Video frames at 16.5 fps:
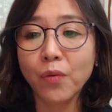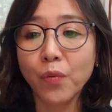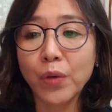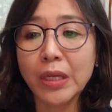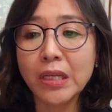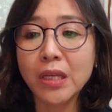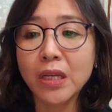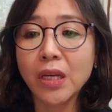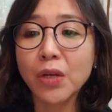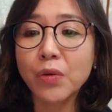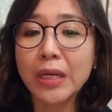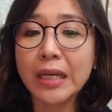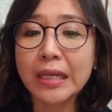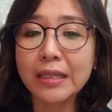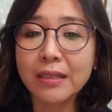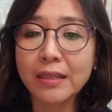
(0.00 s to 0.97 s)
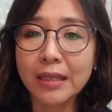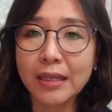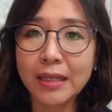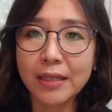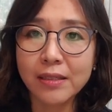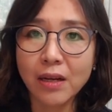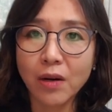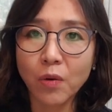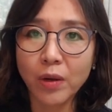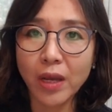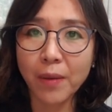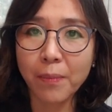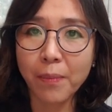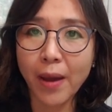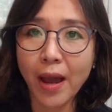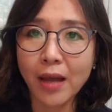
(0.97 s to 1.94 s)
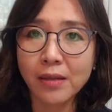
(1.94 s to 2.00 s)
we need to increase our
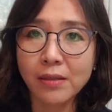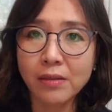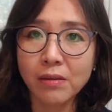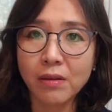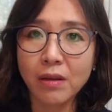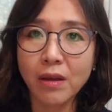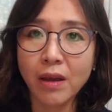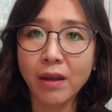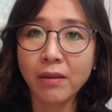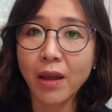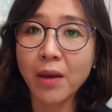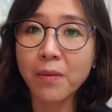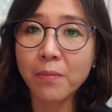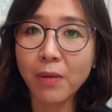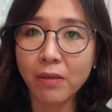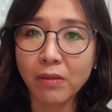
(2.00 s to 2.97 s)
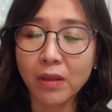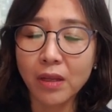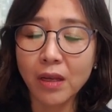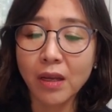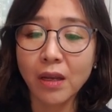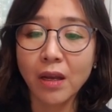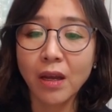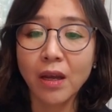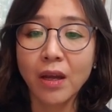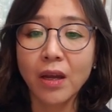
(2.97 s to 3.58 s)
capacity and empathy